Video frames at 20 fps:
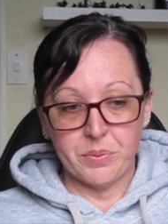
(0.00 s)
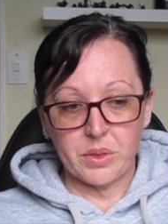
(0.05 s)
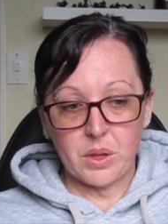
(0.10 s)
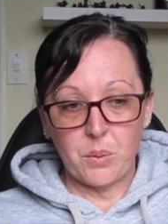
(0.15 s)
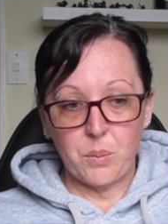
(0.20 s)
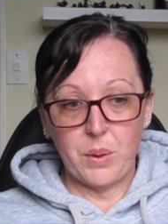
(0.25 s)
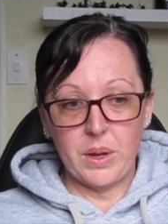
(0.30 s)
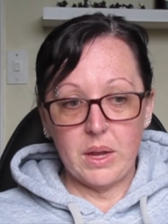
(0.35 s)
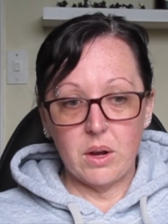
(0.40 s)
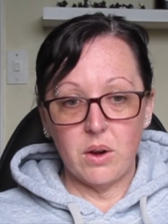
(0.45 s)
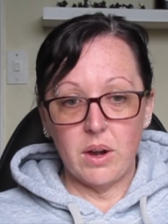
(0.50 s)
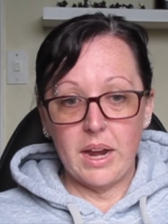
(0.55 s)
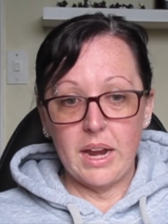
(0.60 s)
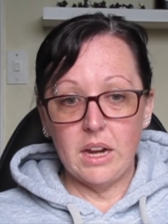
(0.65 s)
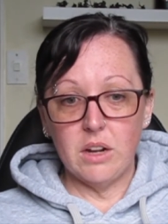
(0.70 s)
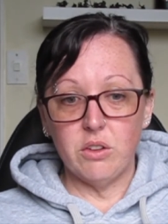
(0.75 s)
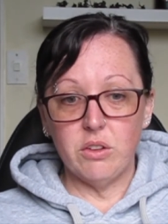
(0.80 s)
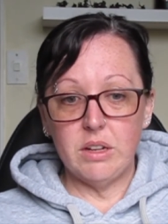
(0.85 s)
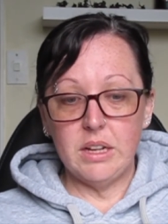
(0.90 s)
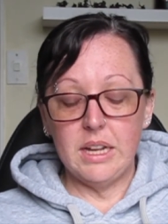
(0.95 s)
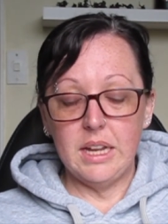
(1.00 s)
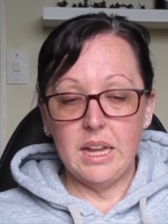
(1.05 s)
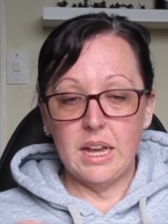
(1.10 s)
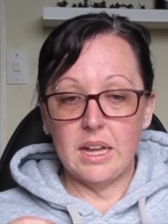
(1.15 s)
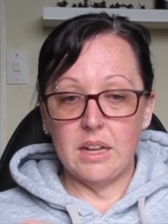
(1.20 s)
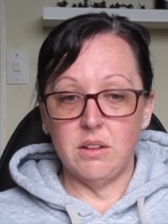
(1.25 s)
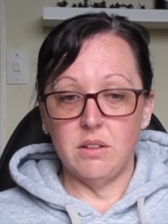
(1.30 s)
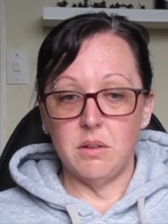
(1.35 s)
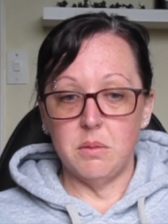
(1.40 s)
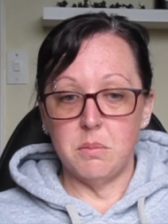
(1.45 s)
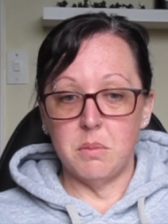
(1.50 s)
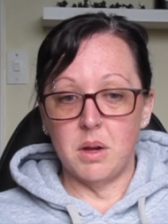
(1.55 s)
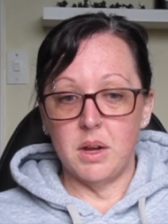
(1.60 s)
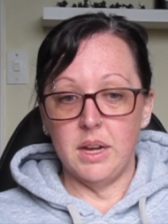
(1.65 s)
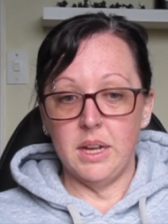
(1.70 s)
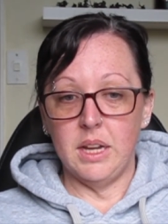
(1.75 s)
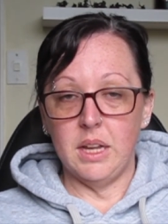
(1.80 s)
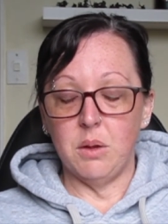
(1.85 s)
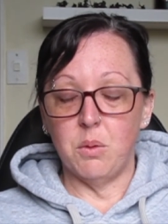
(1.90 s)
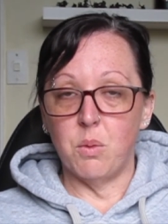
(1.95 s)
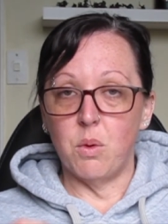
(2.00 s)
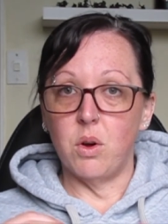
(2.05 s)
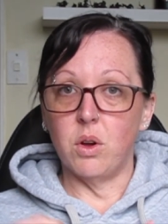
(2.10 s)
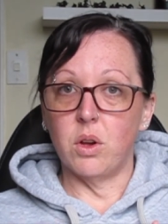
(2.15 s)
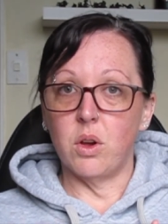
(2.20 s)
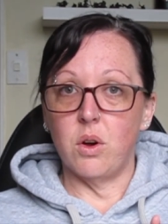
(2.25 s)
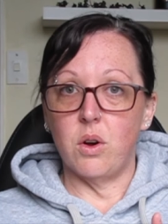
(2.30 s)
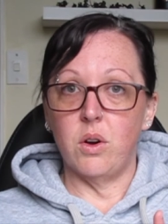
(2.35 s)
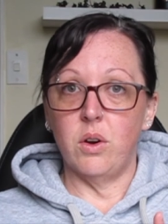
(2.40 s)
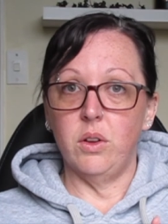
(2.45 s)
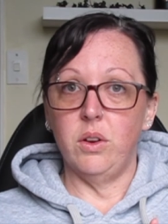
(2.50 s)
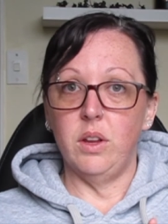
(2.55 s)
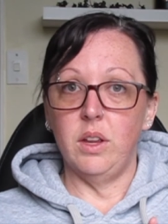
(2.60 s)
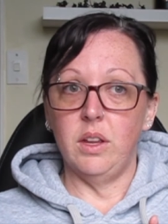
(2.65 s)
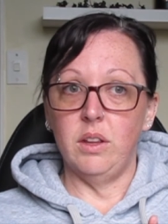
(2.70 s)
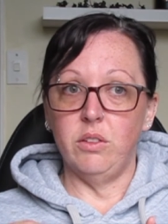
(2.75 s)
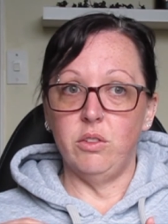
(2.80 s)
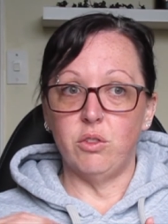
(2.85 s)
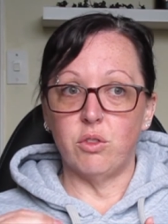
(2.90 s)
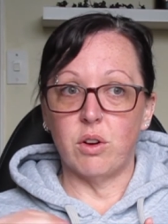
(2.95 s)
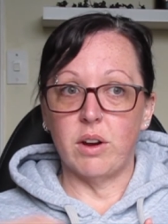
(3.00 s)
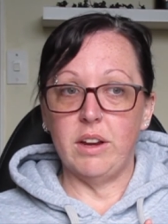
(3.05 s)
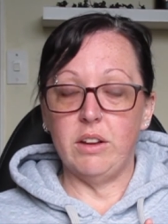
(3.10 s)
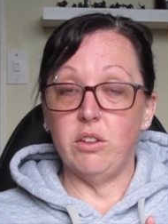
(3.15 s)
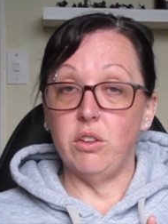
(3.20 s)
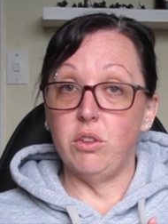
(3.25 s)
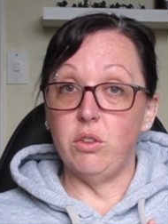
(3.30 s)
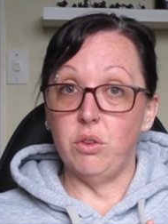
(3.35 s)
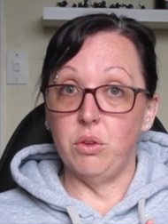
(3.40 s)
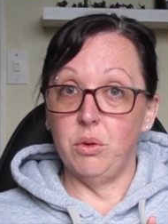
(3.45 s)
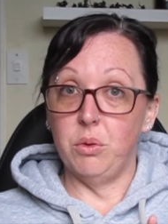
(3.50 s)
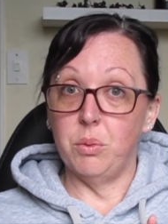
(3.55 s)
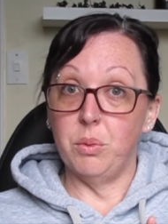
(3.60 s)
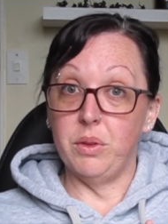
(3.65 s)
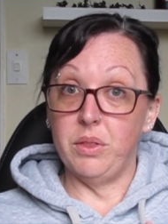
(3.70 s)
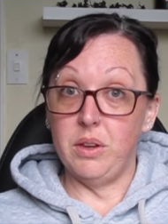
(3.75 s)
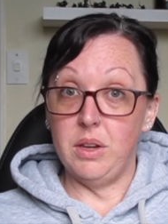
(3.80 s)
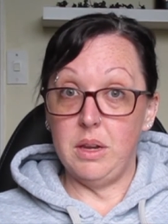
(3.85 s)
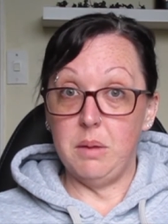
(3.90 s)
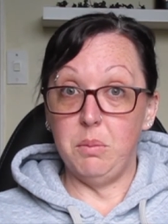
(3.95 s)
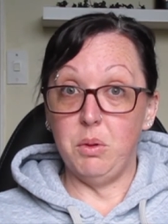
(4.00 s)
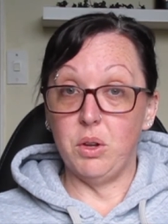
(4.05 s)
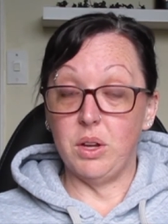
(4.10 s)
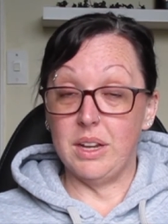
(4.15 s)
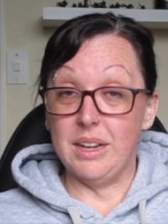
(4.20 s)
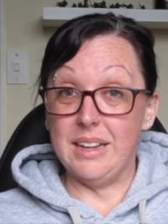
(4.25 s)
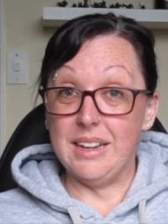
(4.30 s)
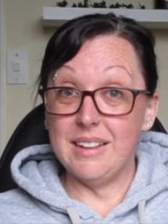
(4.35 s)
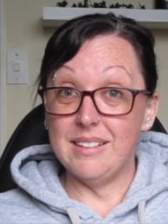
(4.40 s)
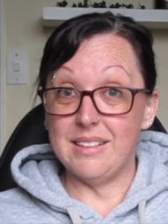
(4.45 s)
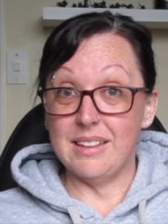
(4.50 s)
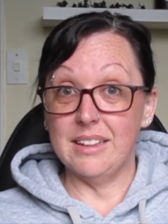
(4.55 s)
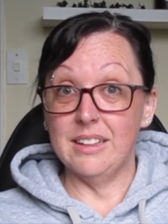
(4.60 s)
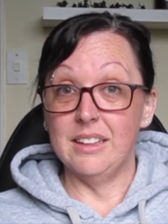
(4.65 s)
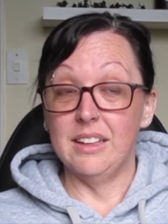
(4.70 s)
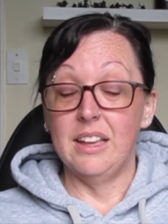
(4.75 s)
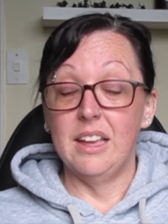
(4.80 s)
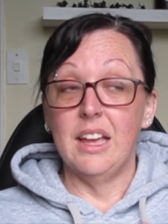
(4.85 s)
we are actually undermining what God is trying to do with Nebuchadnezzar.